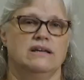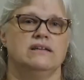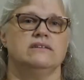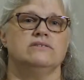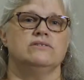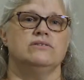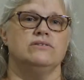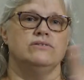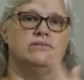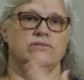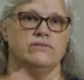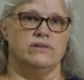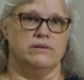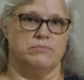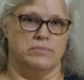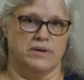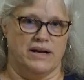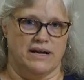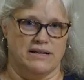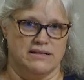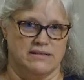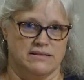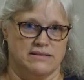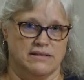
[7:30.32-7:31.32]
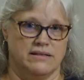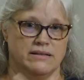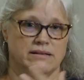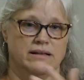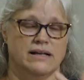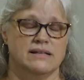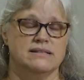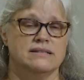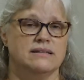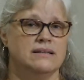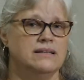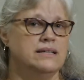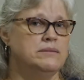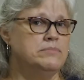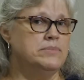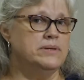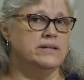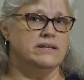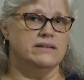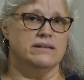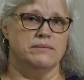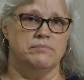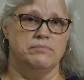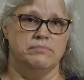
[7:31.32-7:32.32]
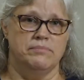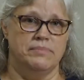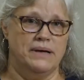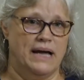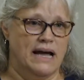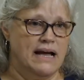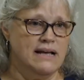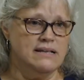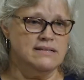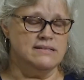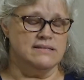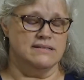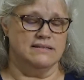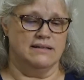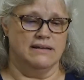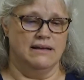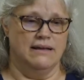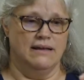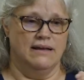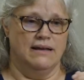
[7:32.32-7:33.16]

to the breast. That's going to be the best